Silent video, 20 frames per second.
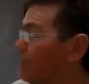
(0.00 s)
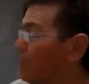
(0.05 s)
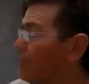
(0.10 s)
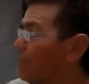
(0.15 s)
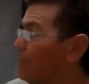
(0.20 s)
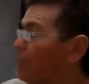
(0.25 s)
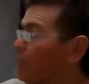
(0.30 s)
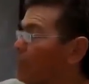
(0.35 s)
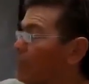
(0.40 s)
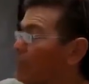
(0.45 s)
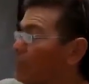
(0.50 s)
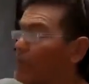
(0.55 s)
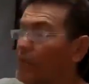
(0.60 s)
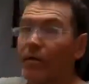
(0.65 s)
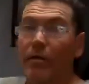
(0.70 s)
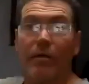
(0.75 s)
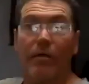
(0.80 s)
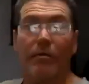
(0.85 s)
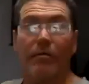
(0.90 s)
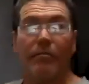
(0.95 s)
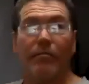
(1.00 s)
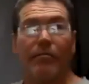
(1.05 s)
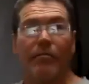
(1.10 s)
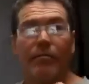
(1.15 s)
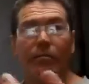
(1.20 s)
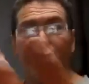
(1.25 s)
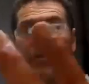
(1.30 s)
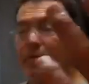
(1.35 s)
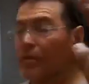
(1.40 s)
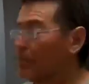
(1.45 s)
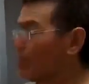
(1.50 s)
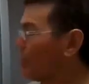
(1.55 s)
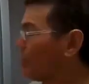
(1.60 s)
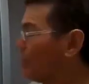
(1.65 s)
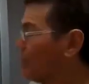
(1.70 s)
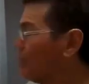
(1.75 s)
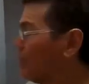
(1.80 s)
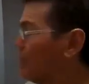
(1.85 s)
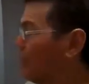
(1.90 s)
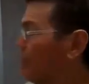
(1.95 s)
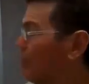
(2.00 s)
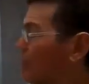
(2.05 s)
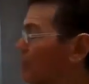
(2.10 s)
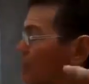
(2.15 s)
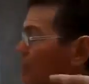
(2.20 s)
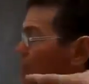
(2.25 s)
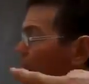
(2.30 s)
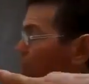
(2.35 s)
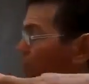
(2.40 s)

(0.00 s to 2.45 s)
And if you're an alien, you're somewhere,